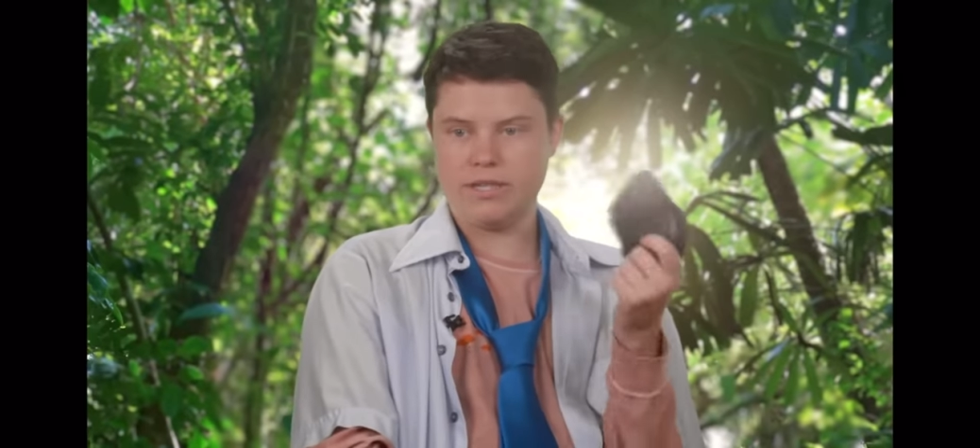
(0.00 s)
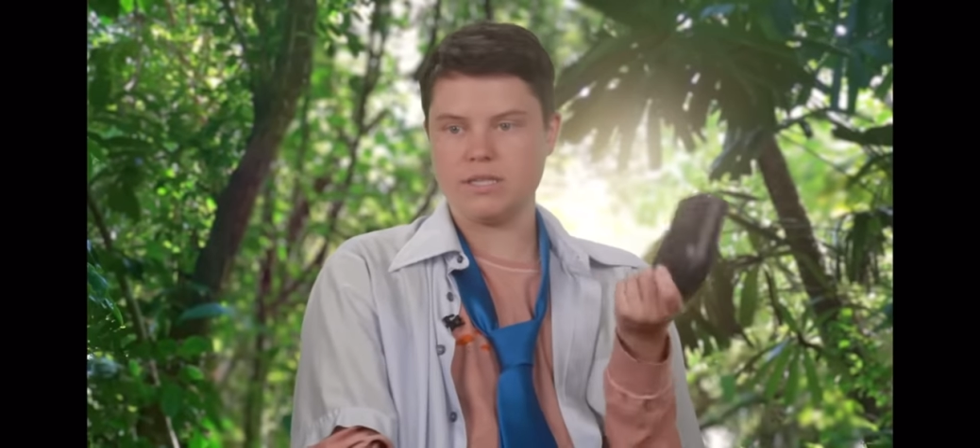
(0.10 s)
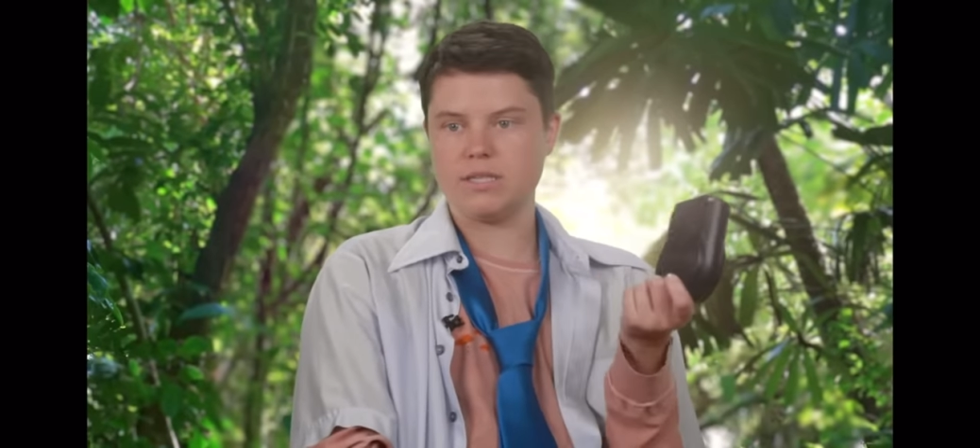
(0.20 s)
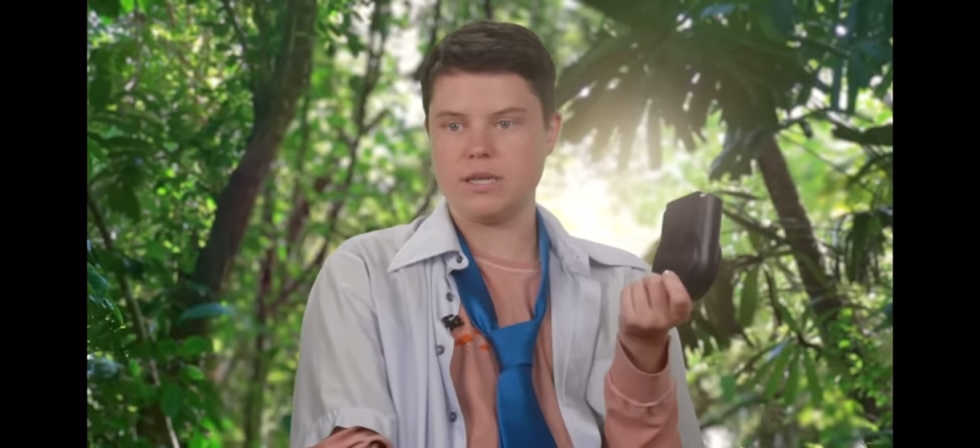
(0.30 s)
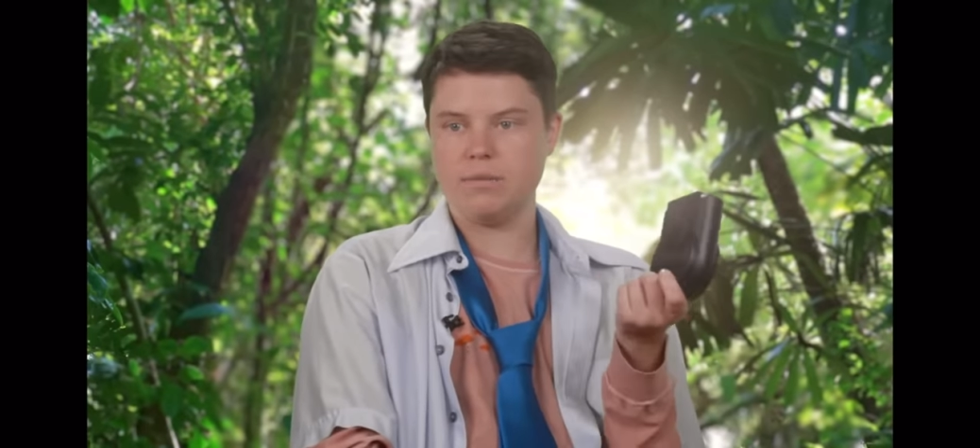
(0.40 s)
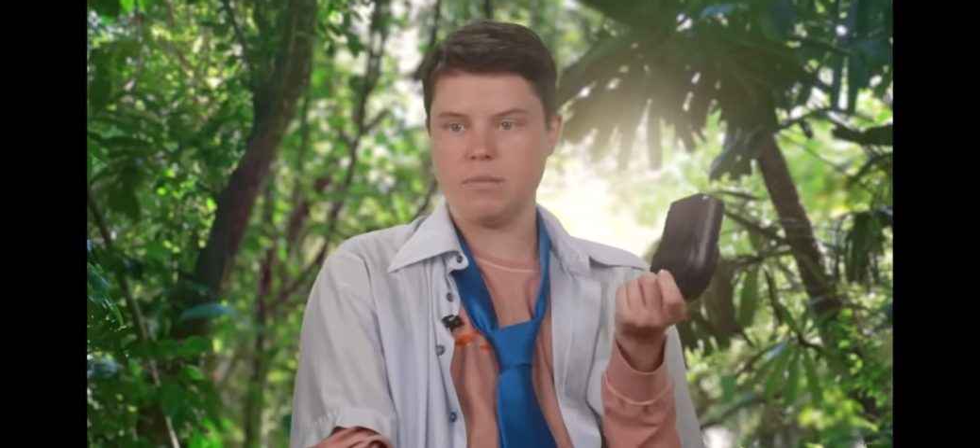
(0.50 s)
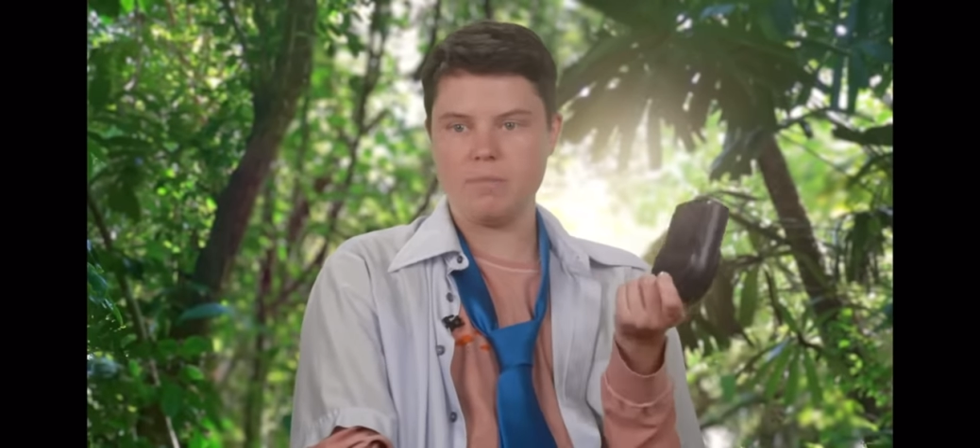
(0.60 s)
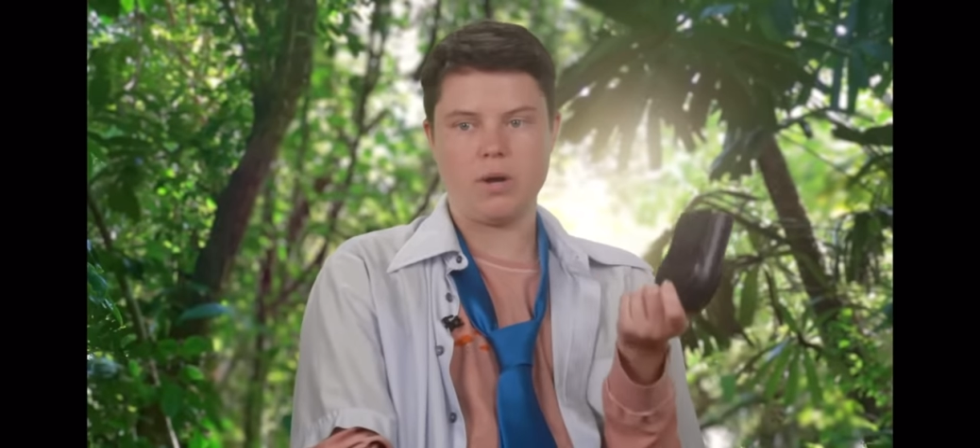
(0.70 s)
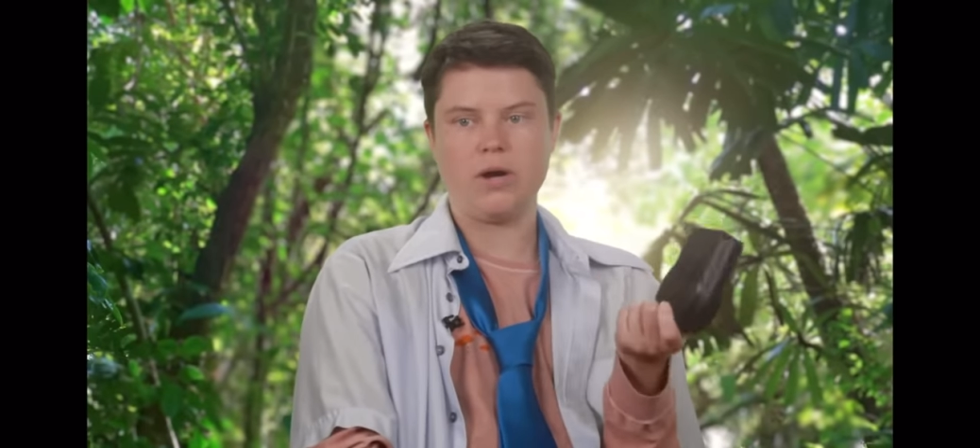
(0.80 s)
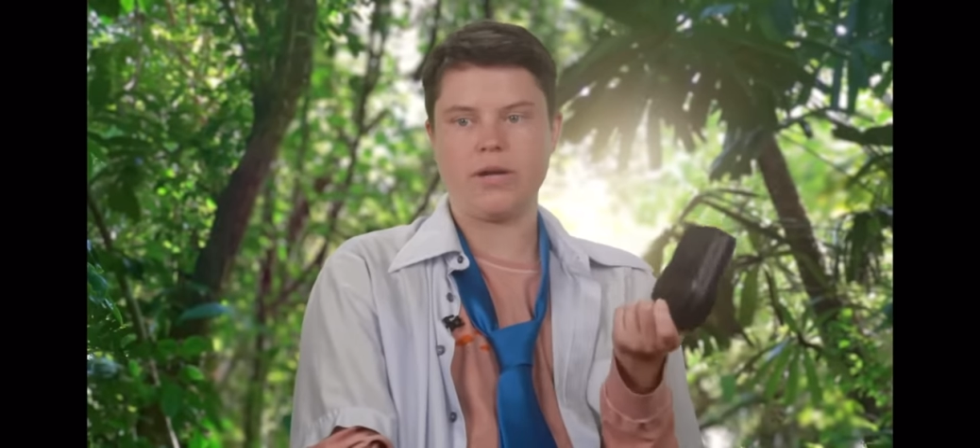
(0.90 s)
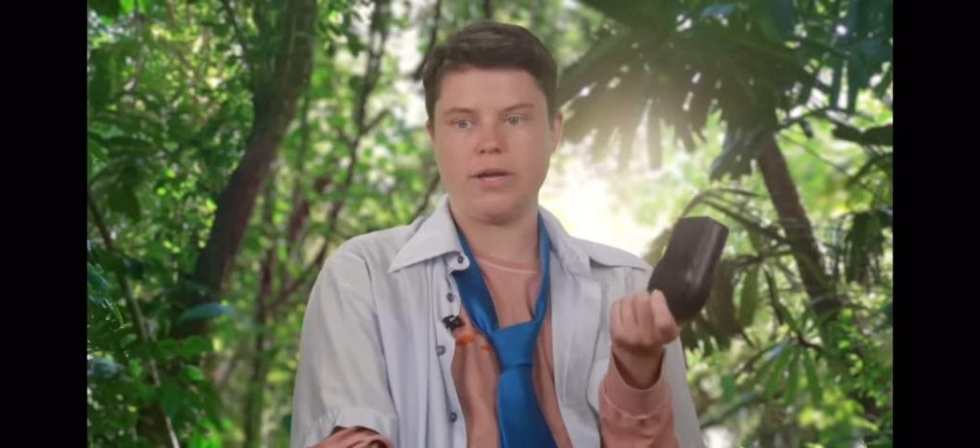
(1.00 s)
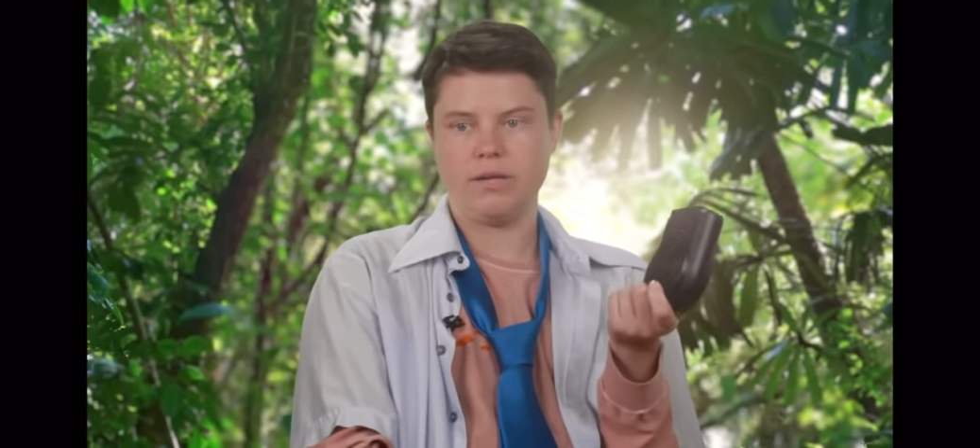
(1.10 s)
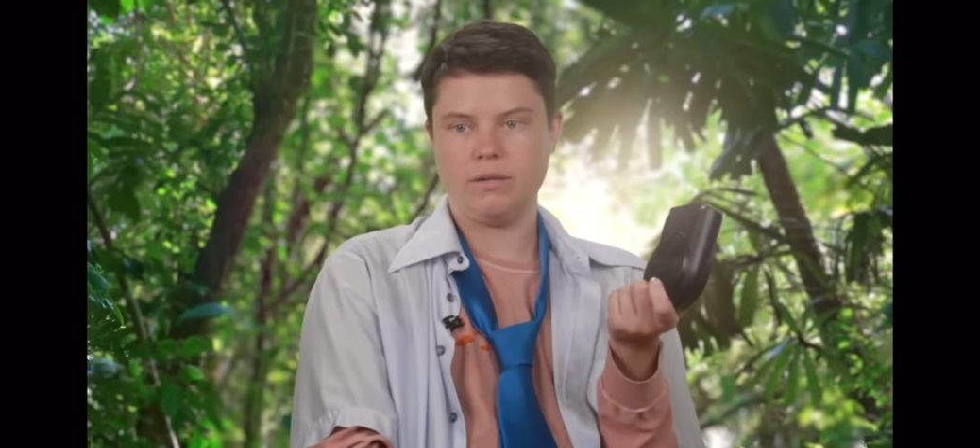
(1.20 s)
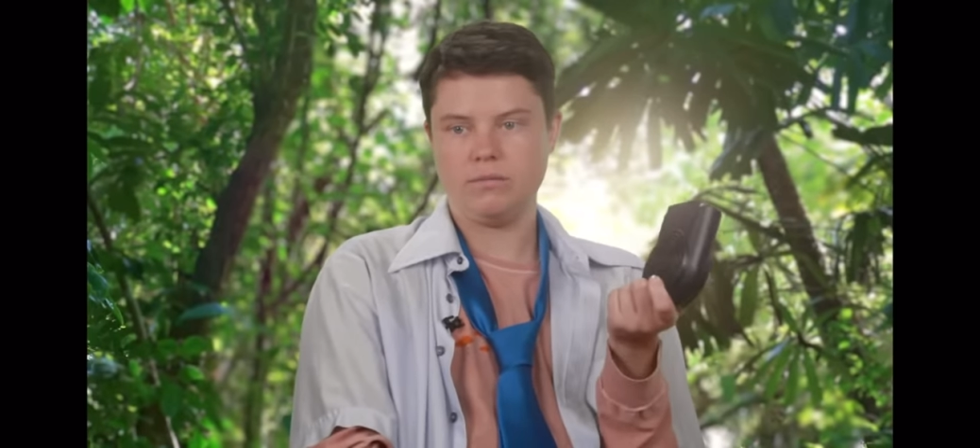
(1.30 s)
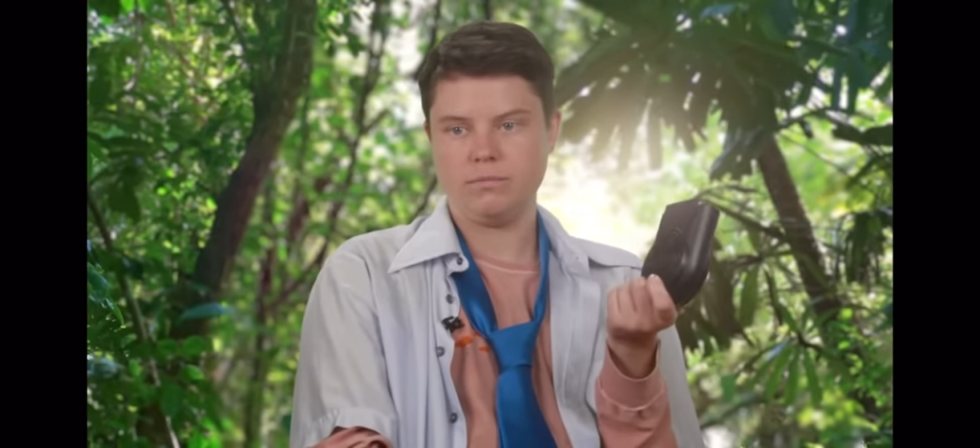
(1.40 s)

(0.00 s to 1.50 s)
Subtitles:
this in my pocket.